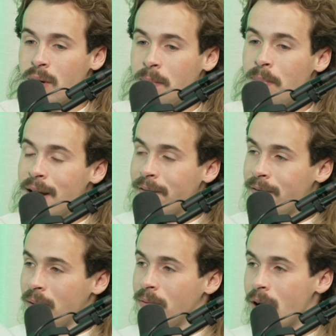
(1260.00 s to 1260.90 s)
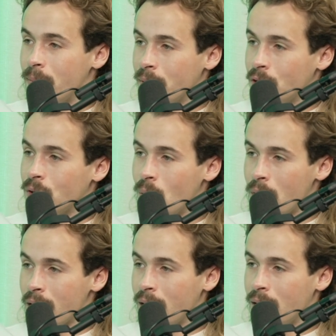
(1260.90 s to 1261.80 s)
benefit from the
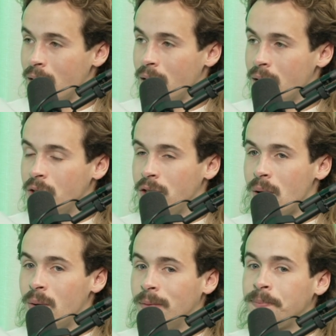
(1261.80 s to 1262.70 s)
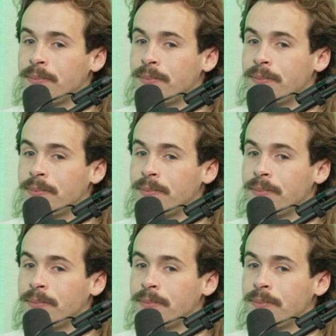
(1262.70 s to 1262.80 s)
story. So